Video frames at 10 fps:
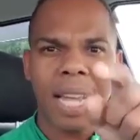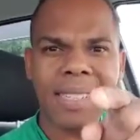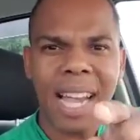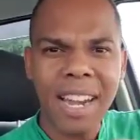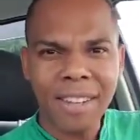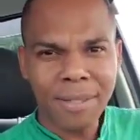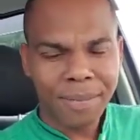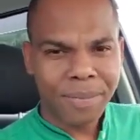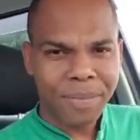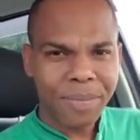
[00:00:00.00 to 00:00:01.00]
Listen,
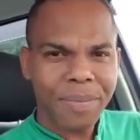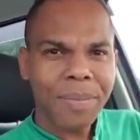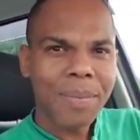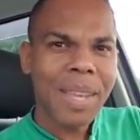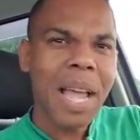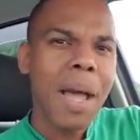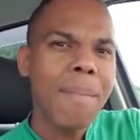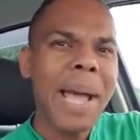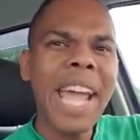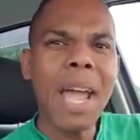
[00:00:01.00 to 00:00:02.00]

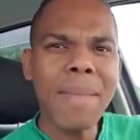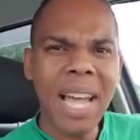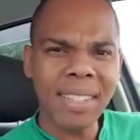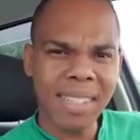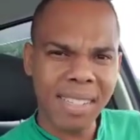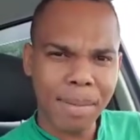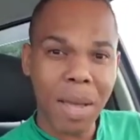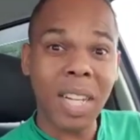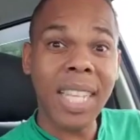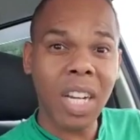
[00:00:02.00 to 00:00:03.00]
Bahamians,
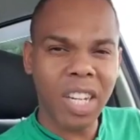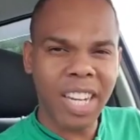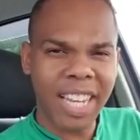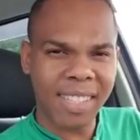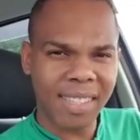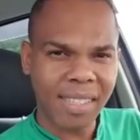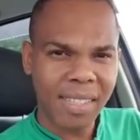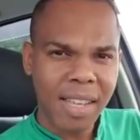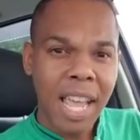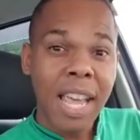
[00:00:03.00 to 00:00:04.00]
I'm going to tell you
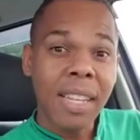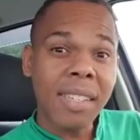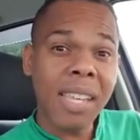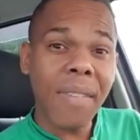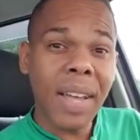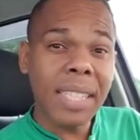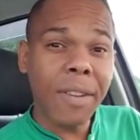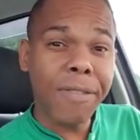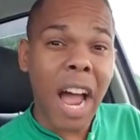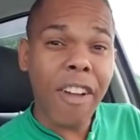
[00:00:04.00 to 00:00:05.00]
this.
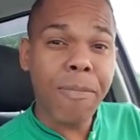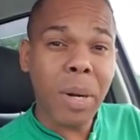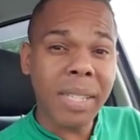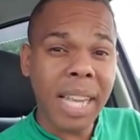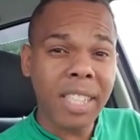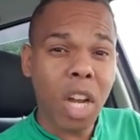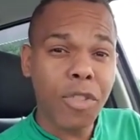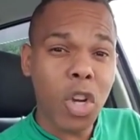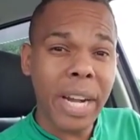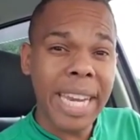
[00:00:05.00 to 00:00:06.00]
75%
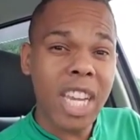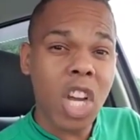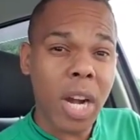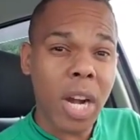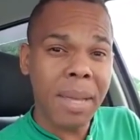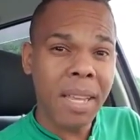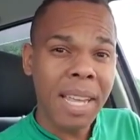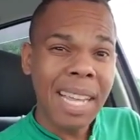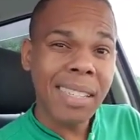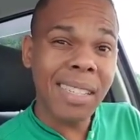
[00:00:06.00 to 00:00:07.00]
of your
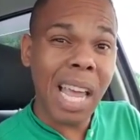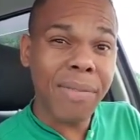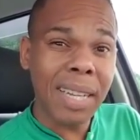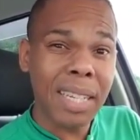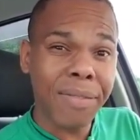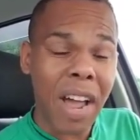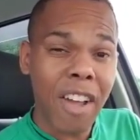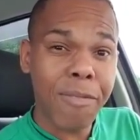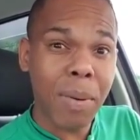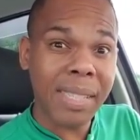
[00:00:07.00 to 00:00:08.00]
economy,
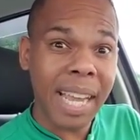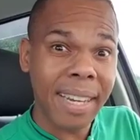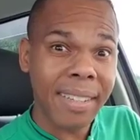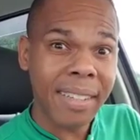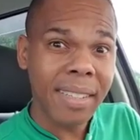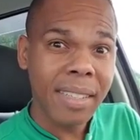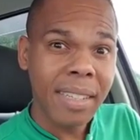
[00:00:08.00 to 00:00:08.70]
75%,